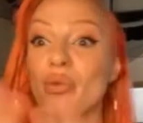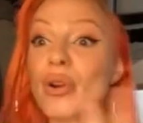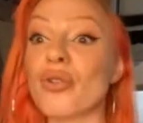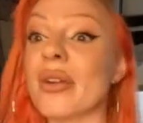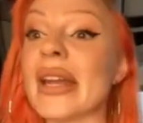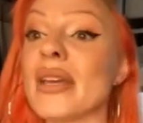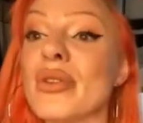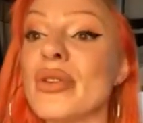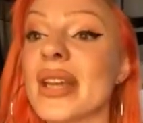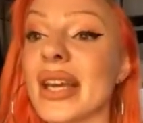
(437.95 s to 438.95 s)
creating
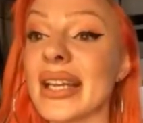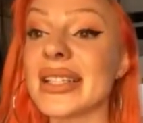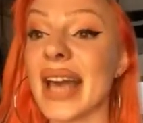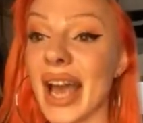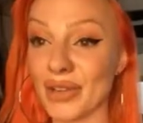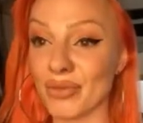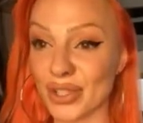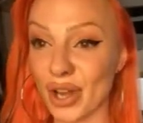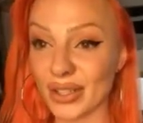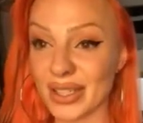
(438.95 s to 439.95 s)
music, is the end
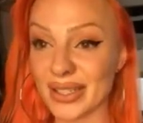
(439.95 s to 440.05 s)
result,